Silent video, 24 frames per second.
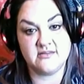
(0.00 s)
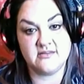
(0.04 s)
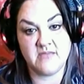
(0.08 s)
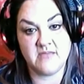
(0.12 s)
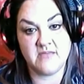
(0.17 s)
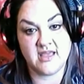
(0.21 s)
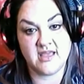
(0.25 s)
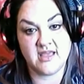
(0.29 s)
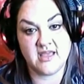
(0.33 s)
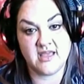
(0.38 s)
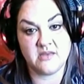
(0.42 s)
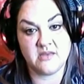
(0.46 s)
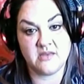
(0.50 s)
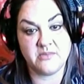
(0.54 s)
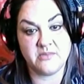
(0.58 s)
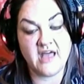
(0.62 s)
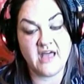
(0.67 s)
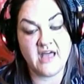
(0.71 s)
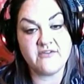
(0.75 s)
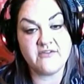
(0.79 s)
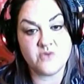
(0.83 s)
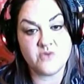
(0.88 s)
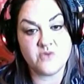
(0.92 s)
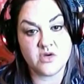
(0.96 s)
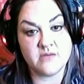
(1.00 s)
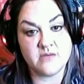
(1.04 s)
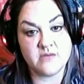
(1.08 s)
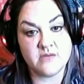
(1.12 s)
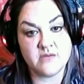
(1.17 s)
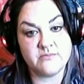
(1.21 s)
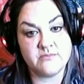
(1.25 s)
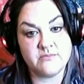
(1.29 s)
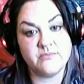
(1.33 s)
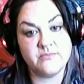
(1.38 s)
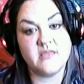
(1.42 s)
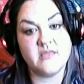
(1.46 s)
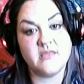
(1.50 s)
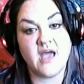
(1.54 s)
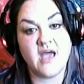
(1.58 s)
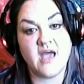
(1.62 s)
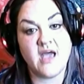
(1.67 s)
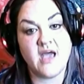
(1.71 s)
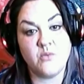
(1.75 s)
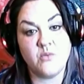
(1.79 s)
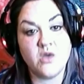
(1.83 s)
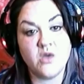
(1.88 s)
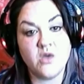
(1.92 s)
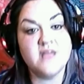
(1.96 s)
to make it a platform.
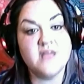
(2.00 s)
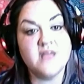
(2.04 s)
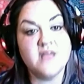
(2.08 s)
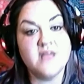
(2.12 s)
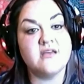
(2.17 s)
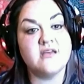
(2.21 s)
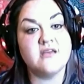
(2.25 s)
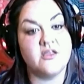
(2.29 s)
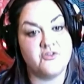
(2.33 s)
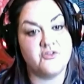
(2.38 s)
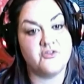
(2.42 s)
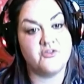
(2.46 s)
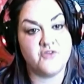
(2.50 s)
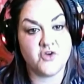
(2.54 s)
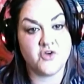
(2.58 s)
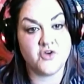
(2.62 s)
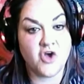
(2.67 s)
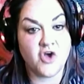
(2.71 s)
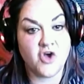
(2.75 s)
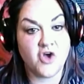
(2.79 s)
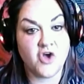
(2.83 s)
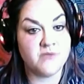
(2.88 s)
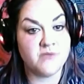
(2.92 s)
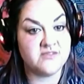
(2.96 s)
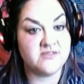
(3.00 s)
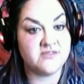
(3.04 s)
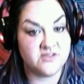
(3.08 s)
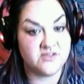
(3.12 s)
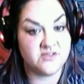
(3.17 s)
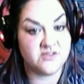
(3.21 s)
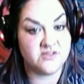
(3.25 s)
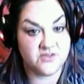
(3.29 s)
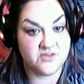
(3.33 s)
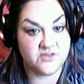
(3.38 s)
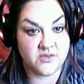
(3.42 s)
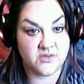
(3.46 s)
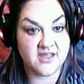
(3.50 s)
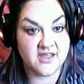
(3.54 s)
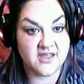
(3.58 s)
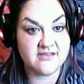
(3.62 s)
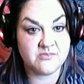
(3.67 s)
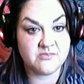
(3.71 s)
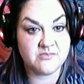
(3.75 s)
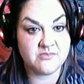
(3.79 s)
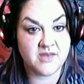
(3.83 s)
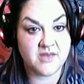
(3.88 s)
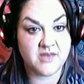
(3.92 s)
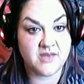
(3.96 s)
I want other funeral homes to do
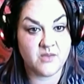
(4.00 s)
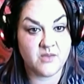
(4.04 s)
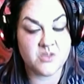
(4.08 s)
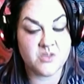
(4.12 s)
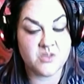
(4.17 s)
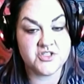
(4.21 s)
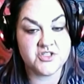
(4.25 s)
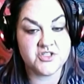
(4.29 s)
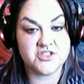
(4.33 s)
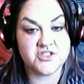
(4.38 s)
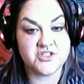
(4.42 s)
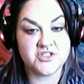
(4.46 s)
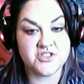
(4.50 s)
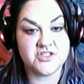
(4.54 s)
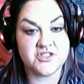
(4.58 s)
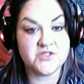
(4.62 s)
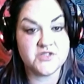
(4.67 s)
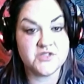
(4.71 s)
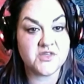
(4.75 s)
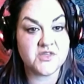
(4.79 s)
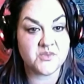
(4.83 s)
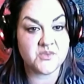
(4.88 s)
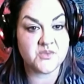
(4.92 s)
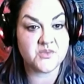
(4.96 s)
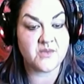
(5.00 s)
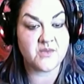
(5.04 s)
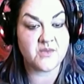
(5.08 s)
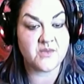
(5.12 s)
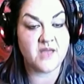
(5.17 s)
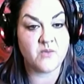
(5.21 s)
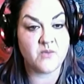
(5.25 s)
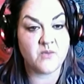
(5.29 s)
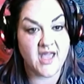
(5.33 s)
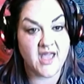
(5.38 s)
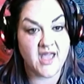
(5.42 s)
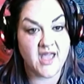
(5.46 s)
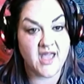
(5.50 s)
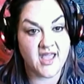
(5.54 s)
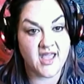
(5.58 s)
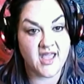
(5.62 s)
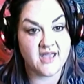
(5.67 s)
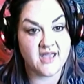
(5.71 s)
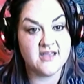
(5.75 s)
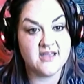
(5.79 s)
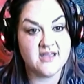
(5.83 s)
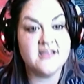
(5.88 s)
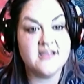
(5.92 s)
this, but I want you to do it the right way.